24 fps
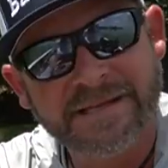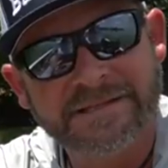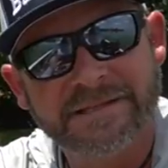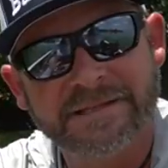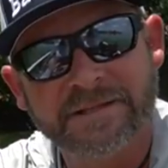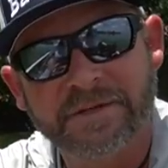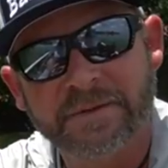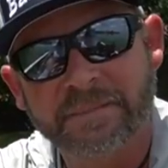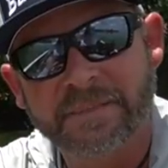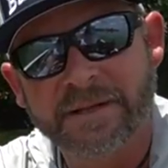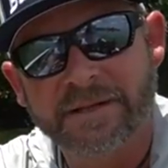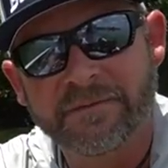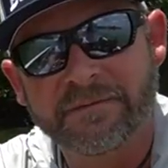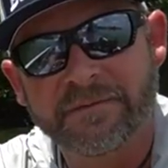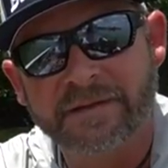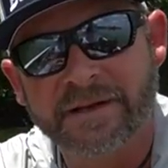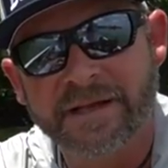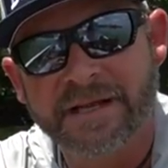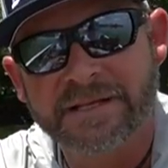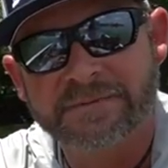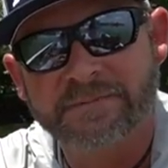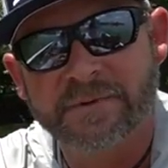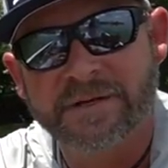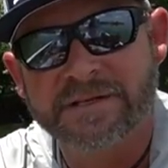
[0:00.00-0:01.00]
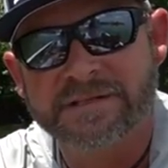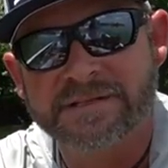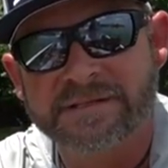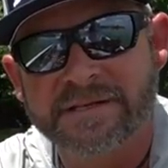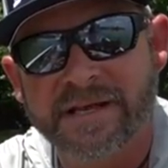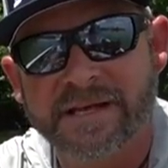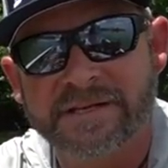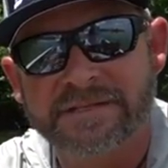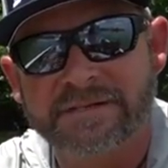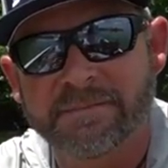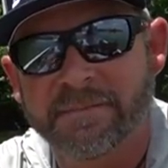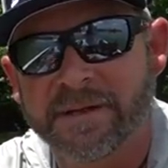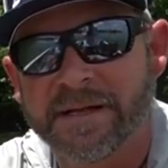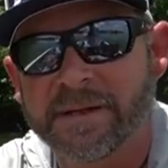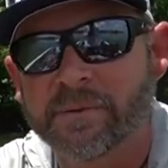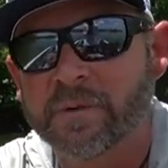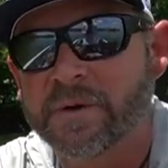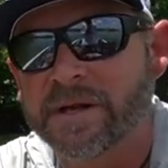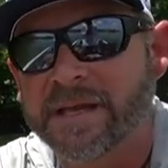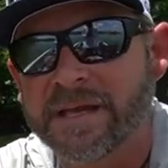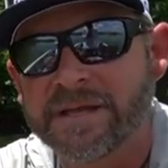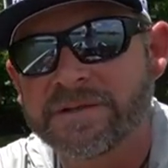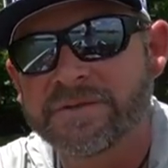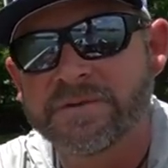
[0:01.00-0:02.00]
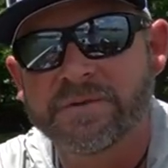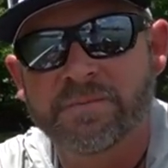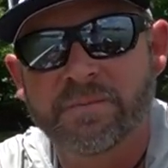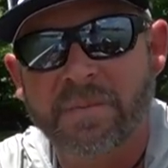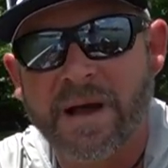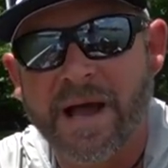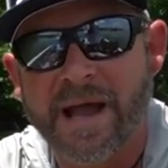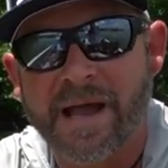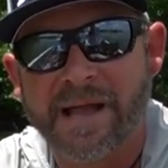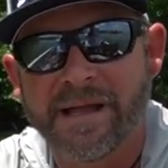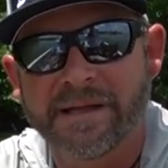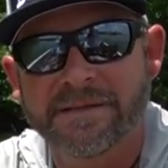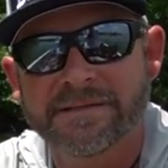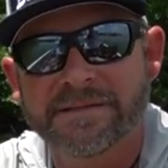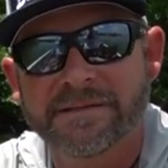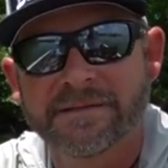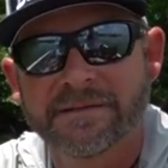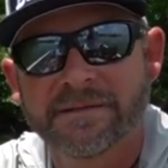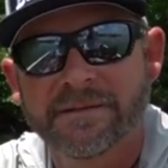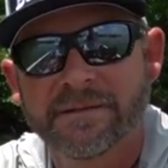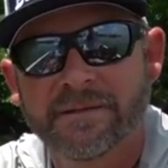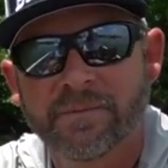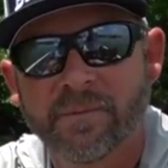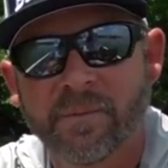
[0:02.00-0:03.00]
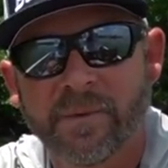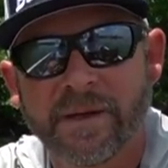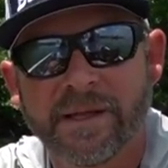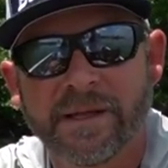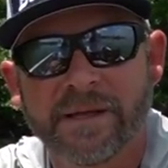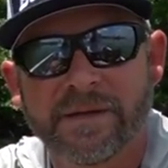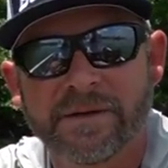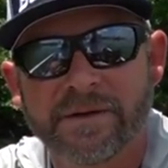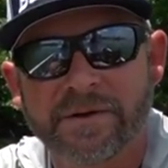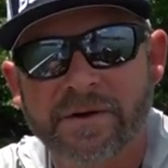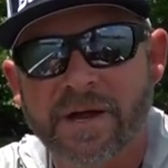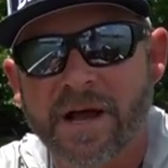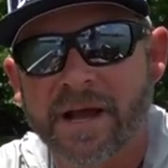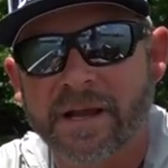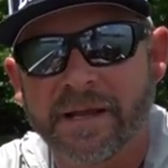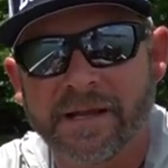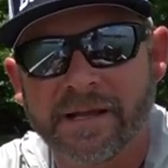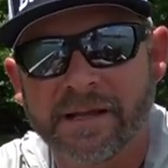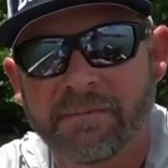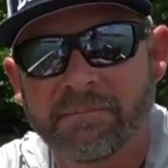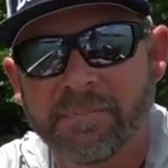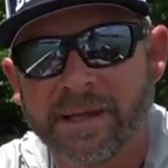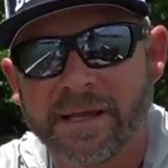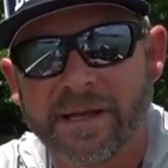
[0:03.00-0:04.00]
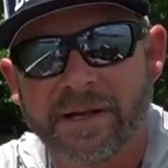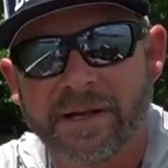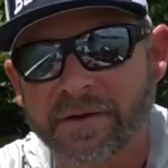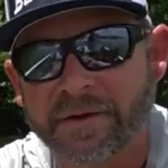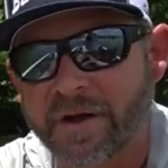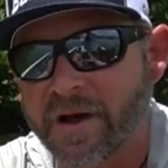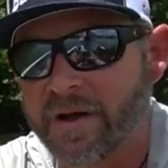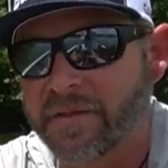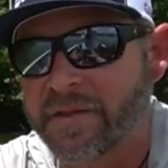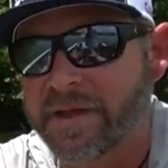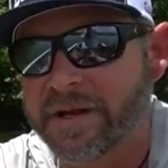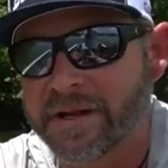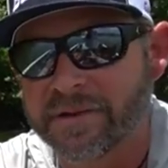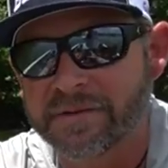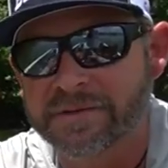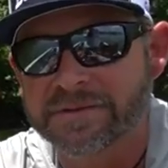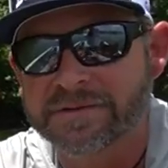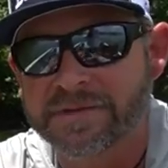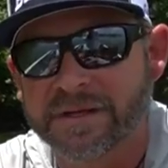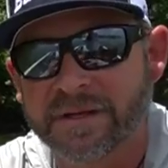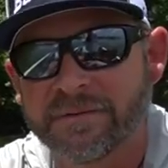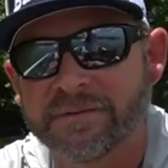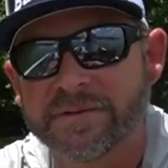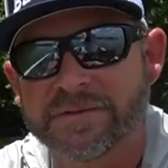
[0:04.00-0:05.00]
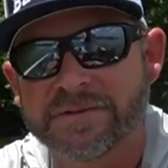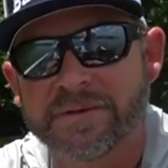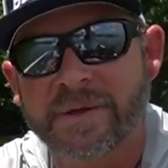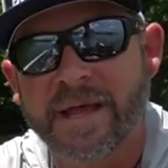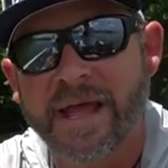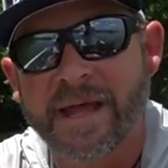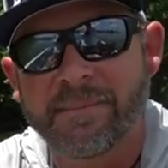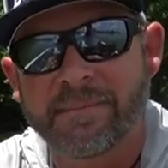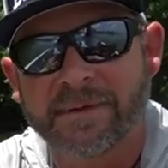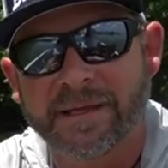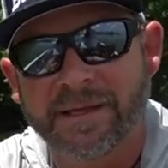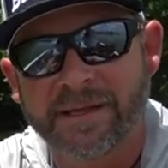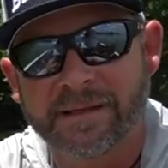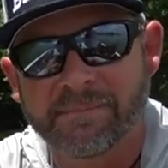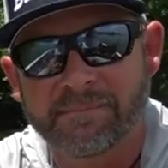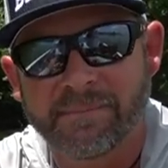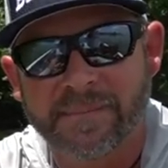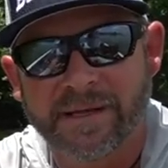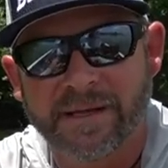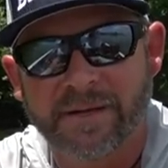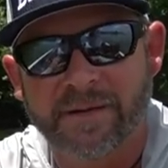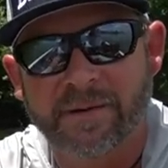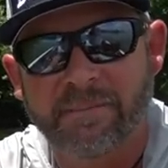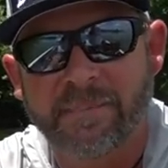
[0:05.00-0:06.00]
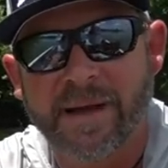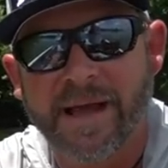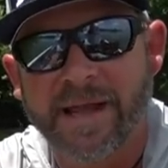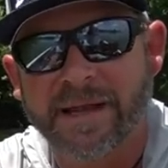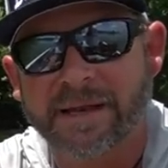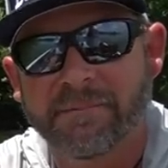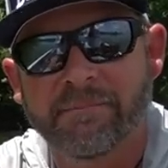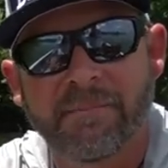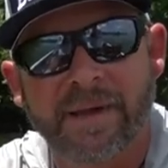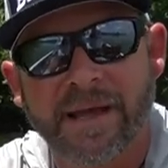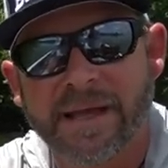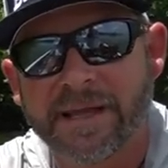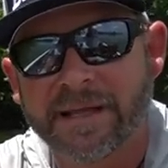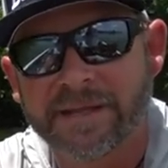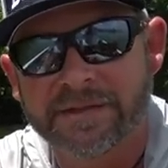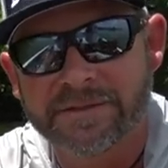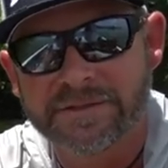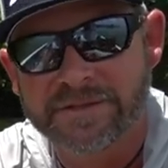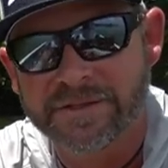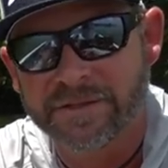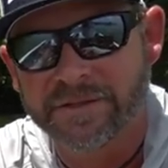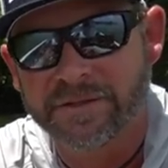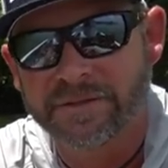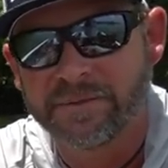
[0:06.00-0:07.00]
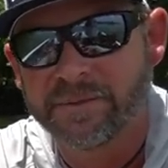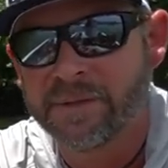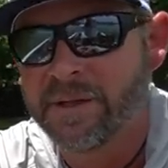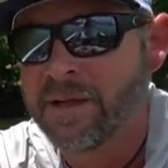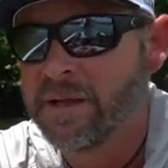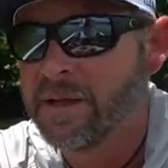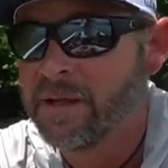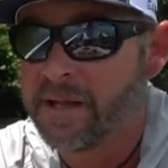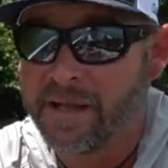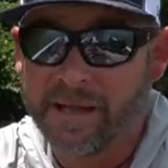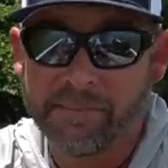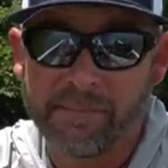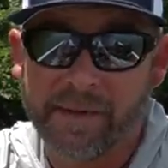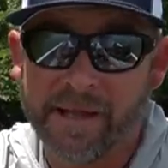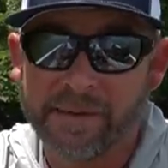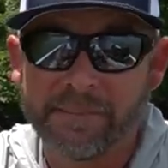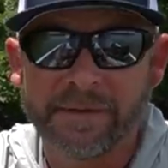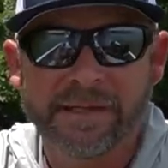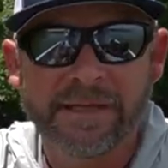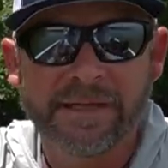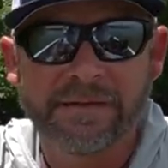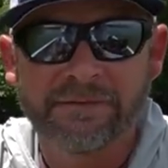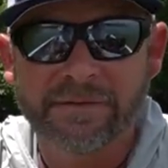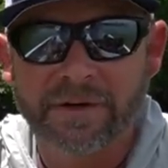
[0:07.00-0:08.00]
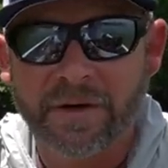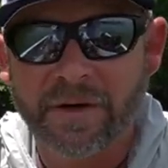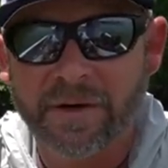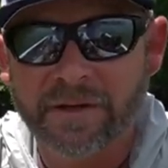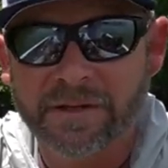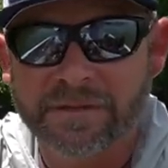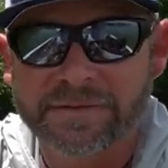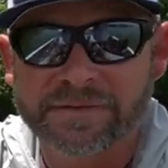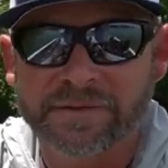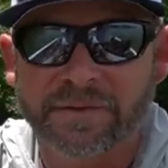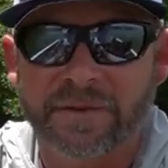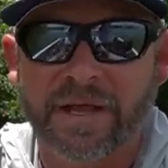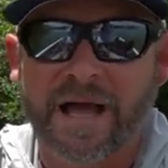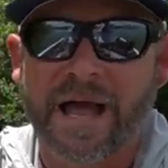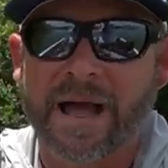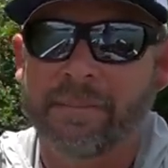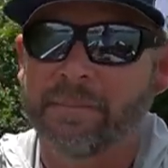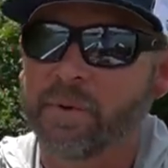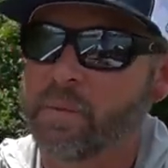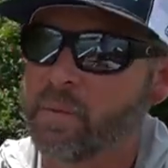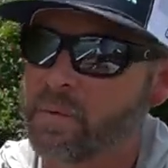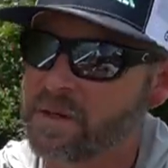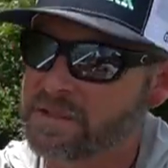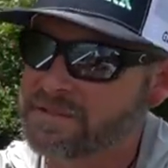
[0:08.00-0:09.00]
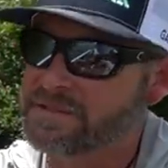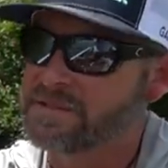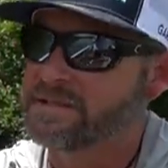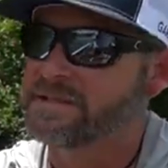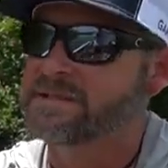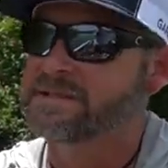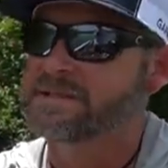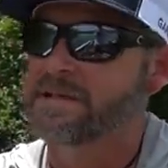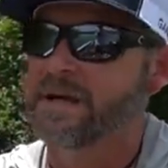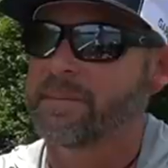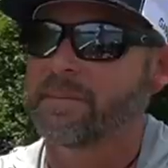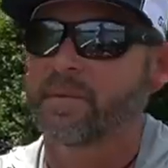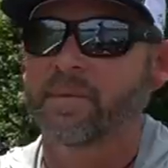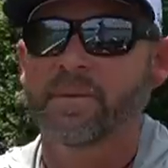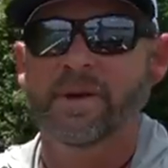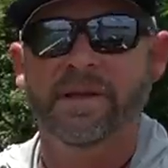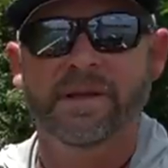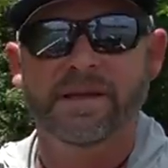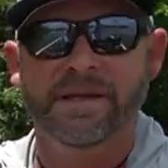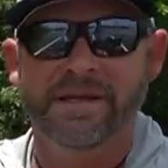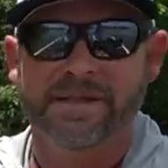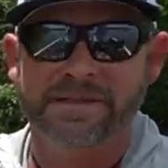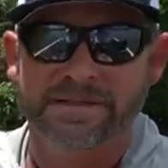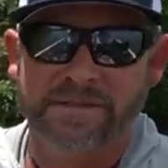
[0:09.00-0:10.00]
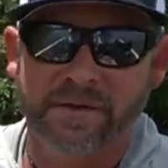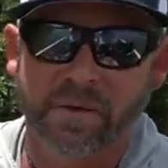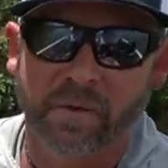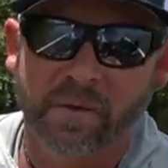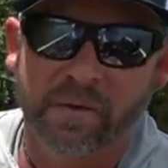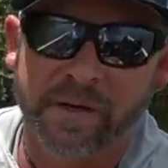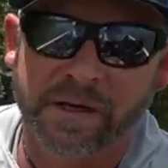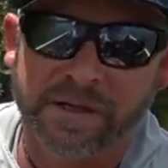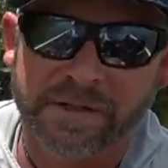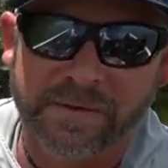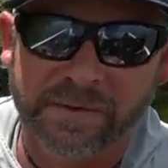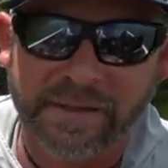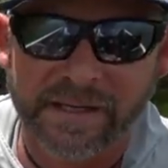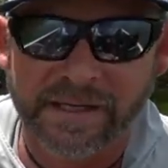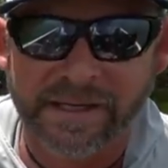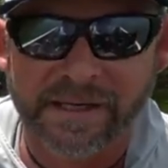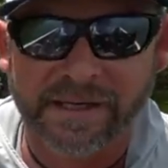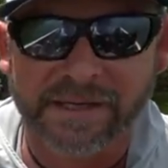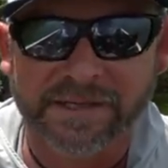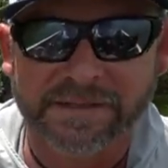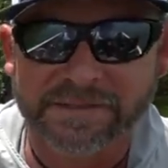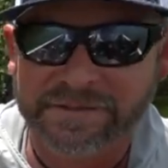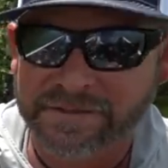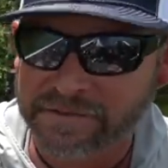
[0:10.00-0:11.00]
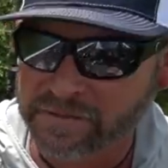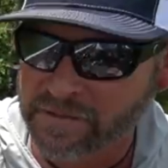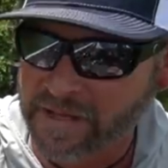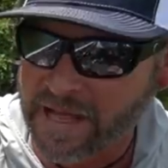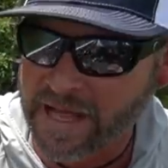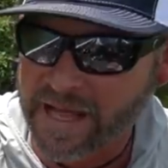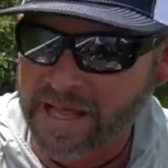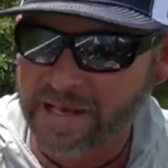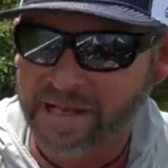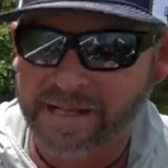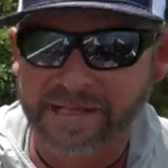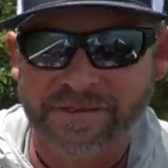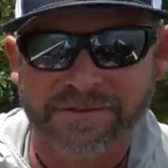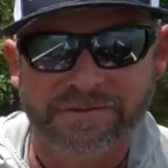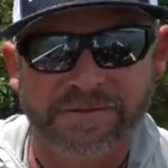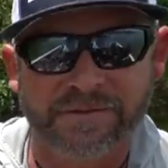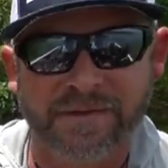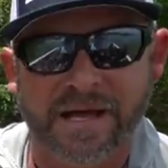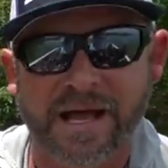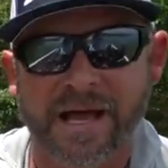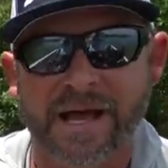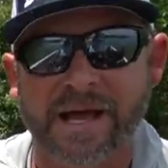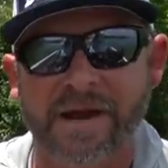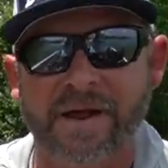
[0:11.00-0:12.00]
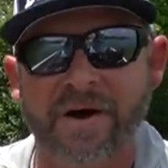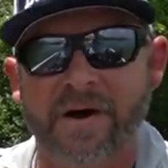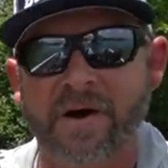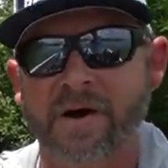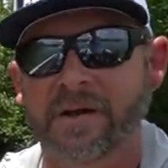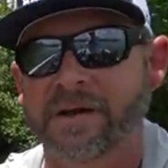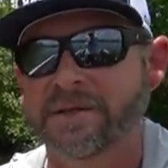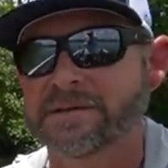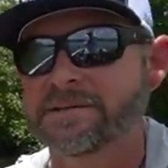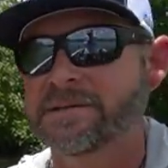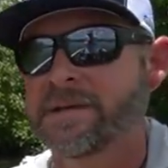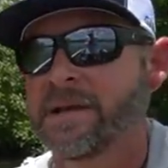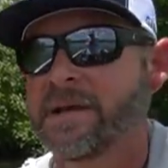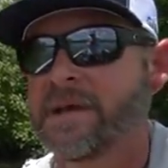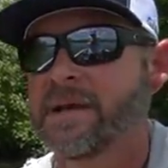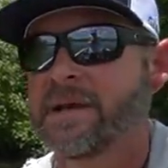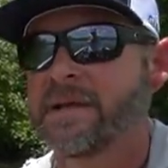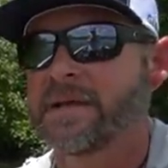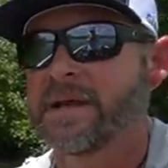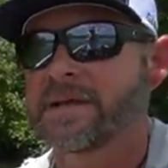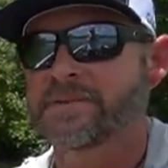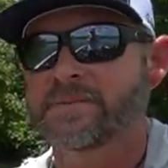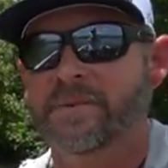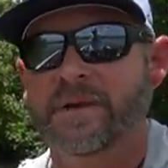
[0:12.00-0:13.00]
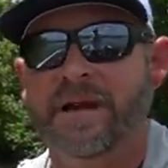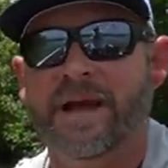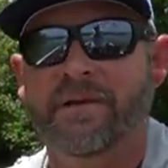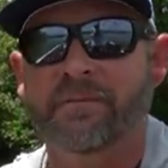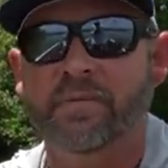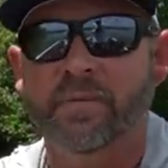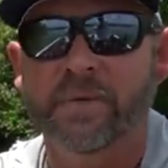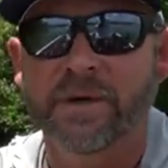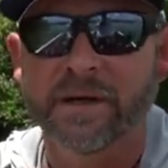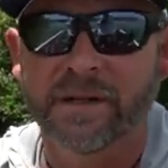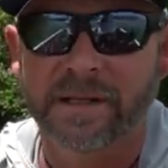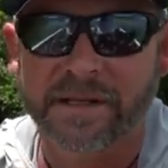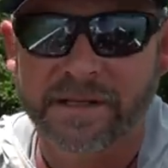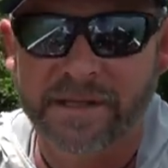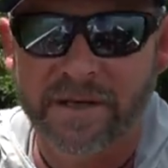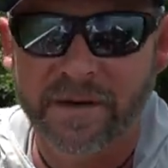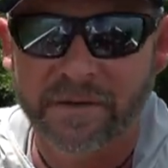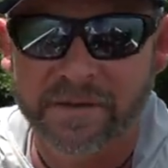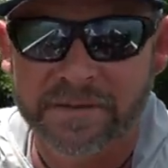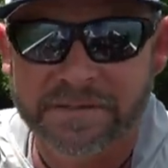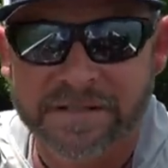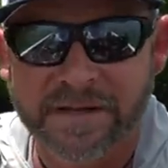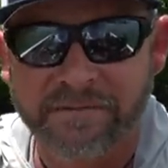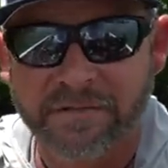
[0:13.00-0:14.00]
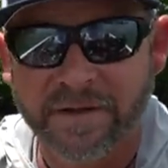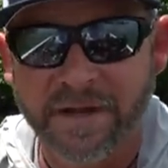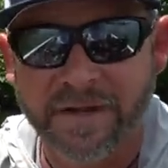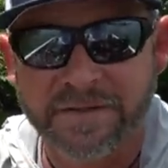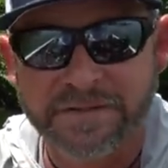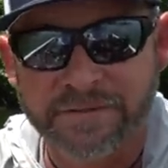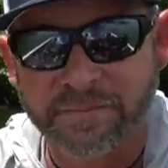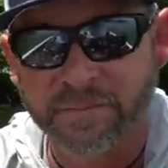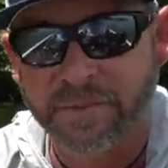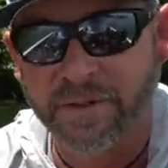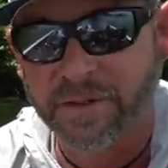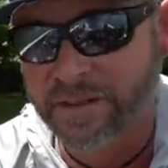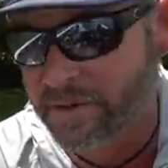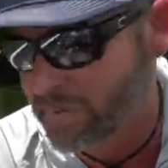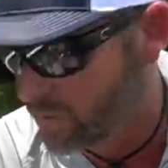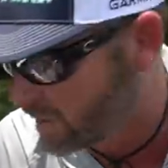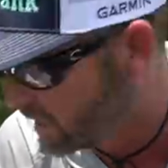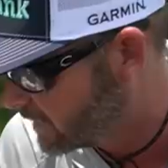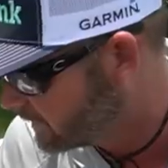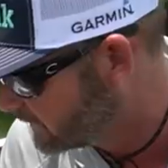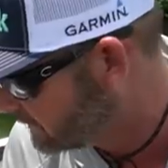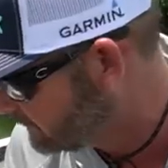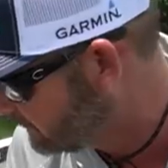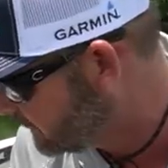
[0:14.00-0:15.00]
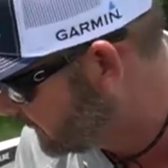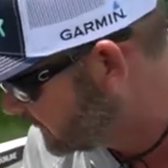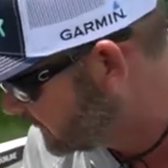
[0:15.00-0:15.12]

takes a little bit of finesse presentation, but it will get you bites when you're not getting on all that other stuff that you had been getting bit on back in May and June, and maybe even early July. But once this summer really gets going and you get into July, late July and August, that's when I've really noticed I've caught some really quality